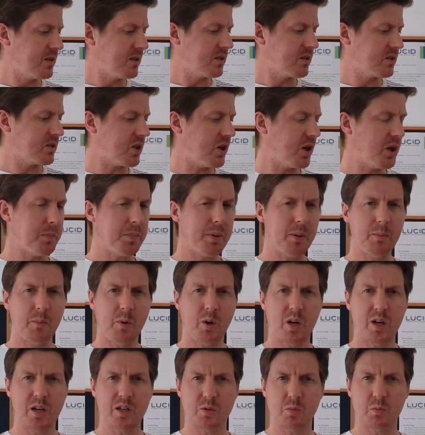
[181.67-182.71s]
typing
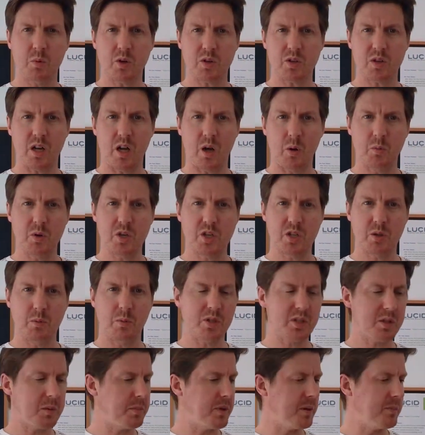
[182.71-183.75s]
wise, I wish there was
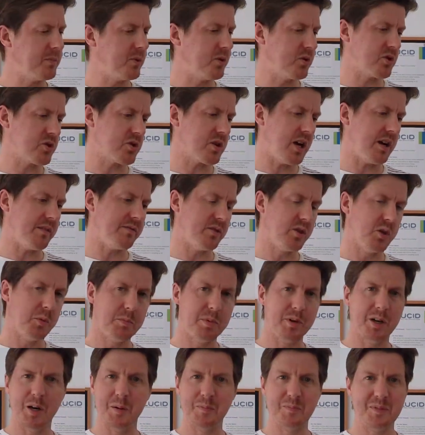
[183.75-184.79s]
a bit more travel,
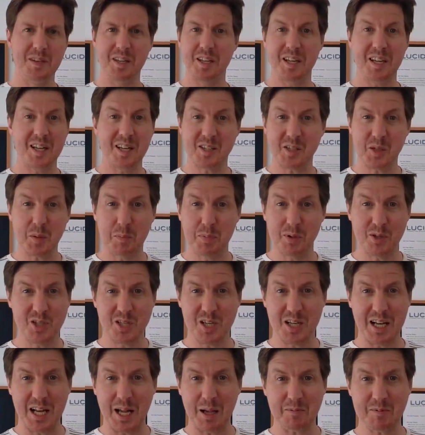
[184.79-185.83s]
but it's a
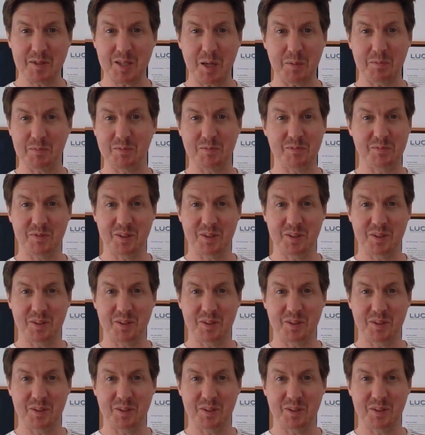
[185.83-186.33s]
budget laptop.